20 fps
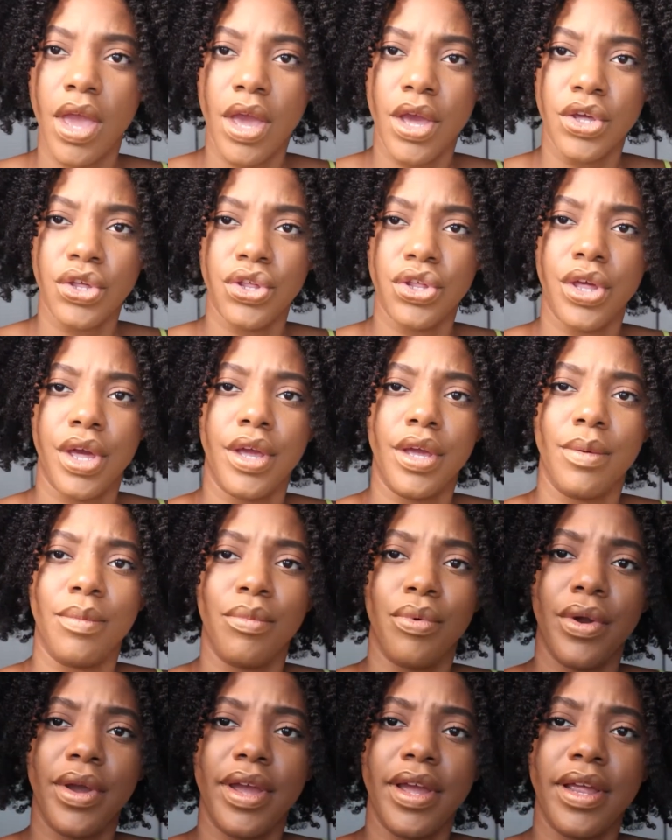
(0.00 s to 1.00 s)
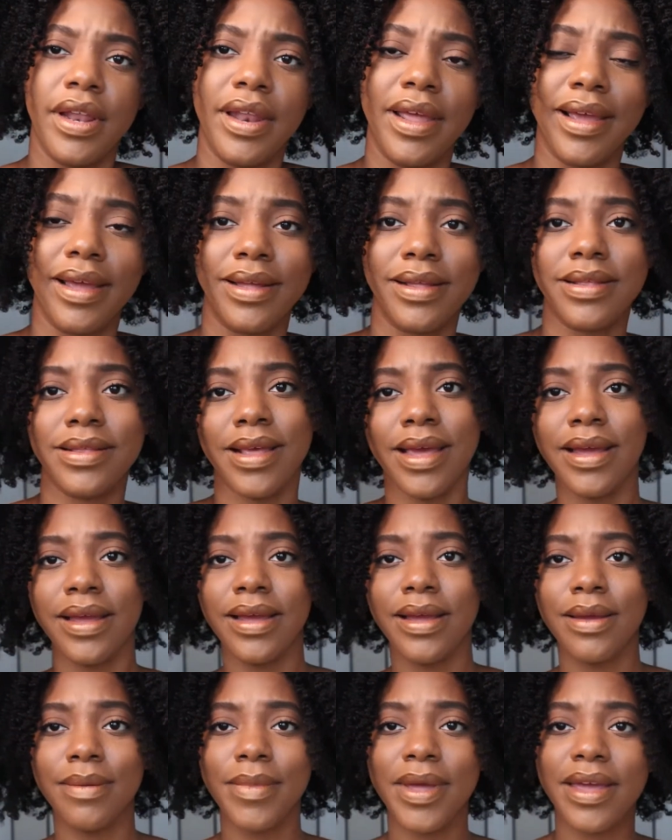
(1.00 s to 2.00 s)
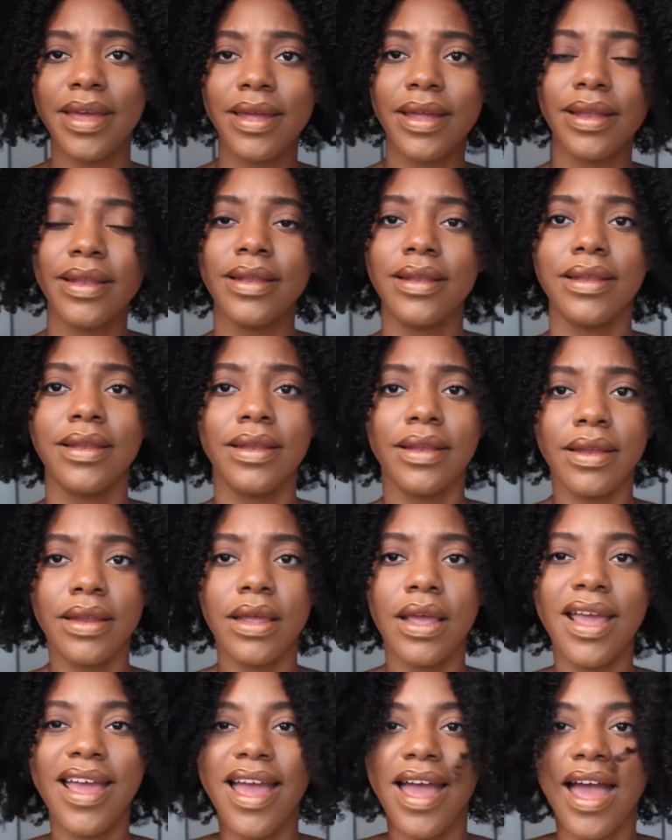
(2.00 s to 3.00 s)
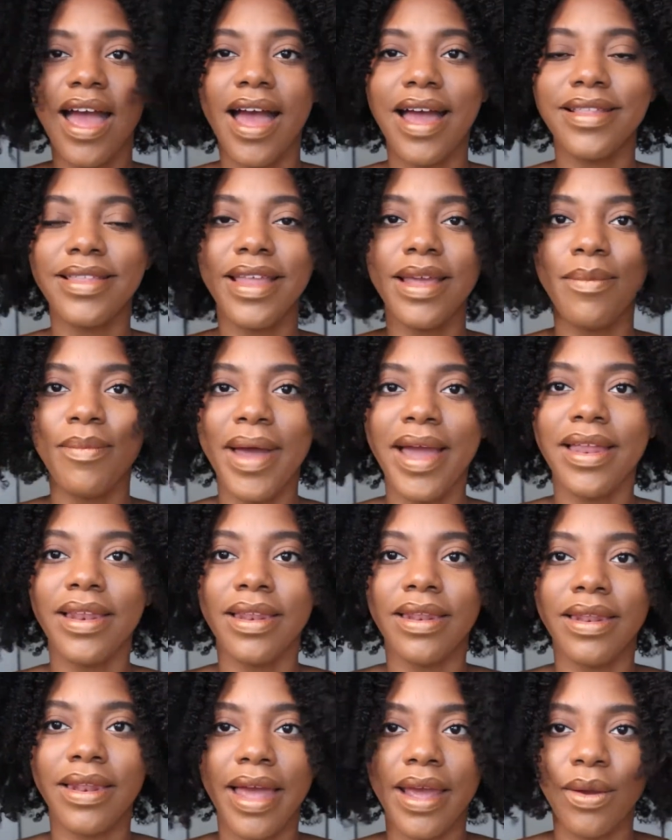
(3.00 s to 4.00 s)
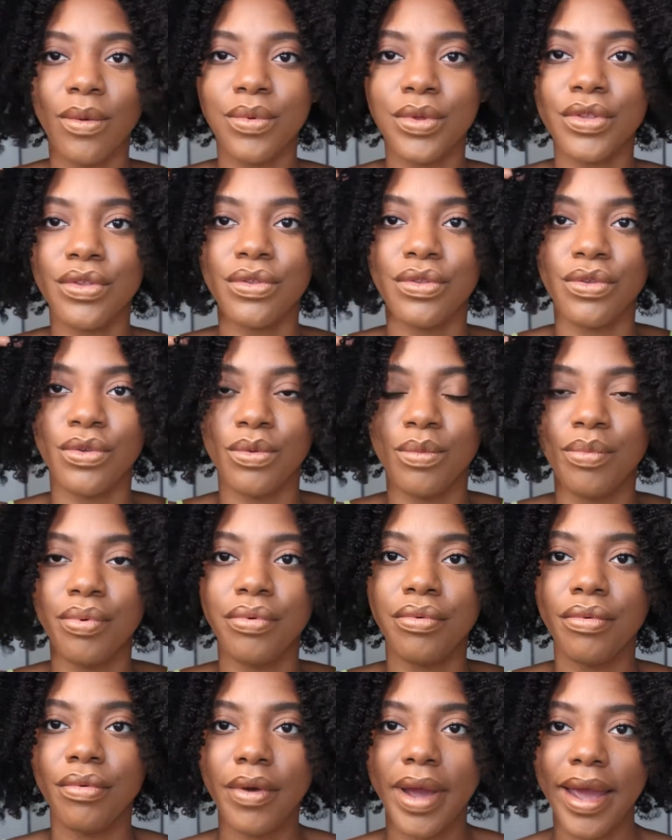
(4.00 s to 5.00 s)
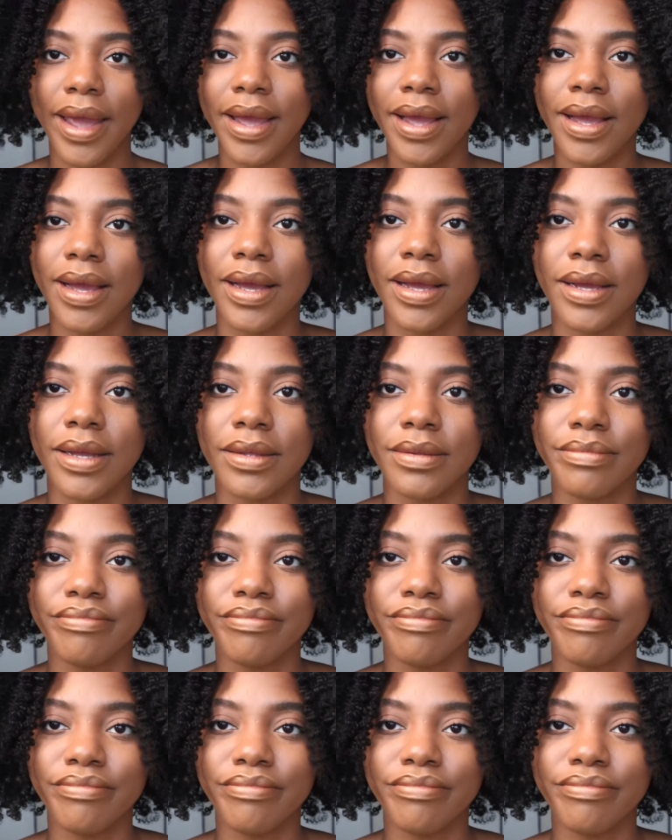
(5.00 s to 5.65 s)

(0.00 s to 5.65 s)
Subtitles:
Shine bright like a diamond. I think my light was too bright.